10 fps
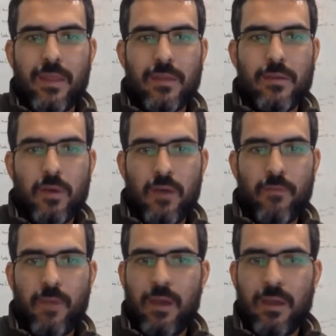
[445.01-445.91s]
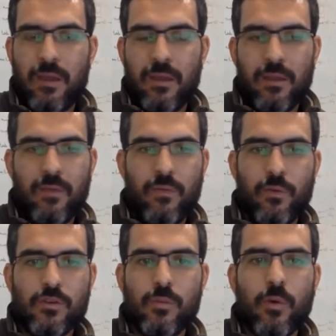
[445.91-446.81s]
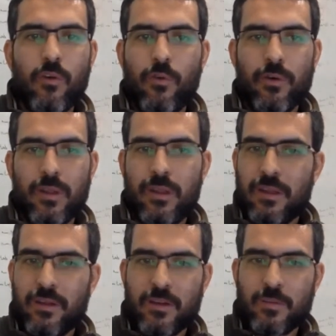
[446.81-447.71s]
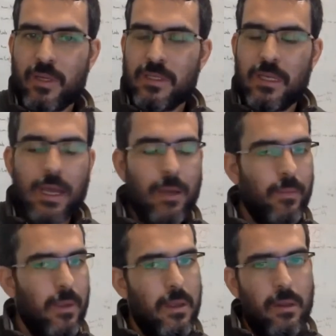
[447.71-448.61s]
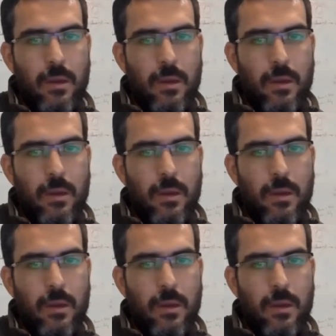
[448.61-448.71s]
But you have my full support for the Data Transparency Lab.